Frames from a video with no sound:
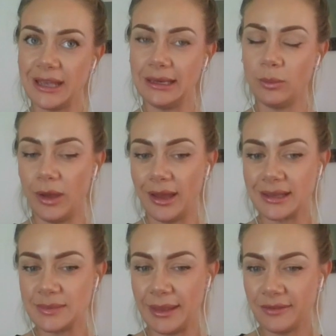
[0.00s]
daily
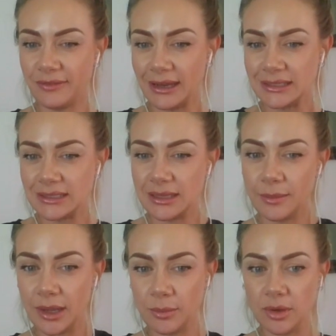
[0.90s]
work is being affected at
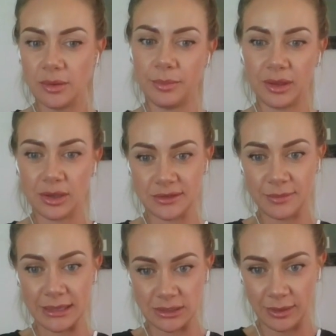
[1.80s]
the moment because
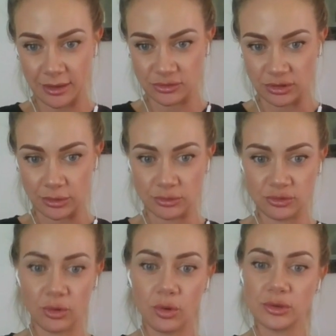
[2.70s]
of mental health
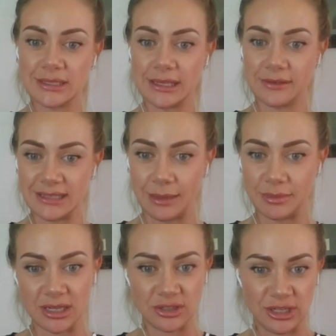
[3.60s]
struggles, or you're
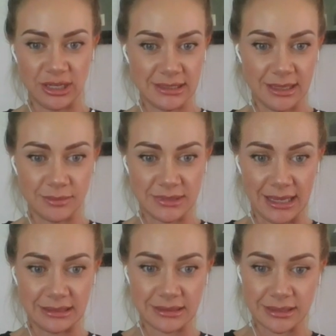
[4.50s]
self-sabotaging in some
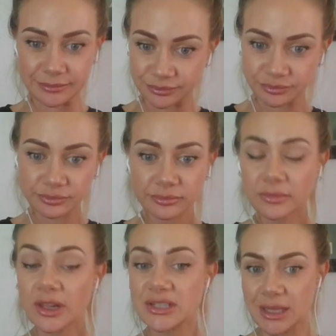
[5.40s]
sense.
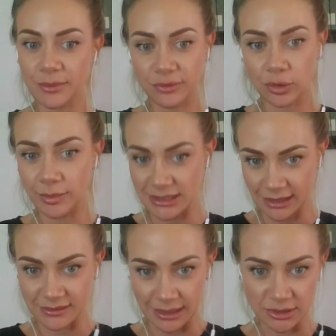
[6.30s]
Some of you could be
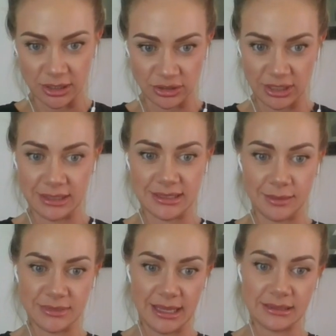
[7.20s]
self-sabotaging in
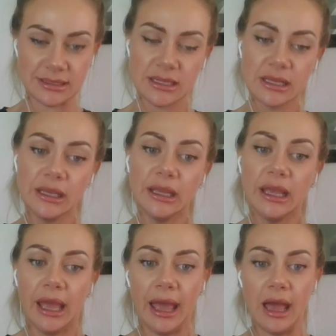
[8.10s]
some sense.
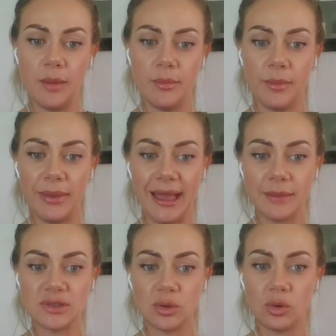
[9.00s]

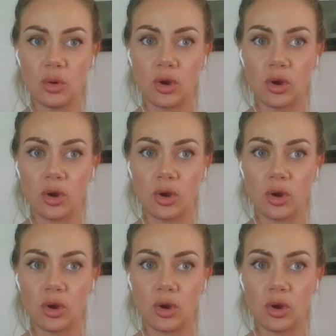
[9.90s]
Perhaps